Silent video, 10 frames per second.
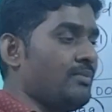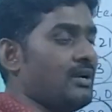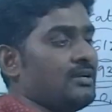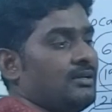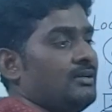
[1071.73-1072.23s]

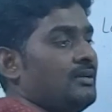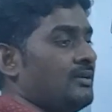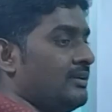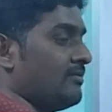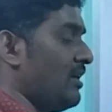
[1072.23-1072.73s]
But
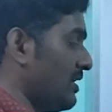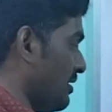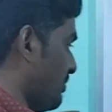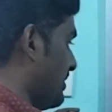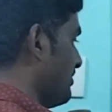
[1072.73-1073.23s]
here
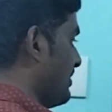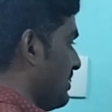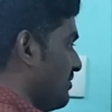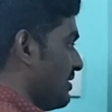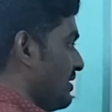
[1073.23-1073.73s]
what happened?
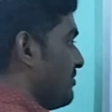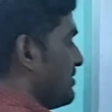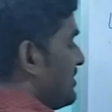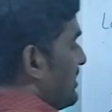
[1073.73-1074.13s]
Whenever it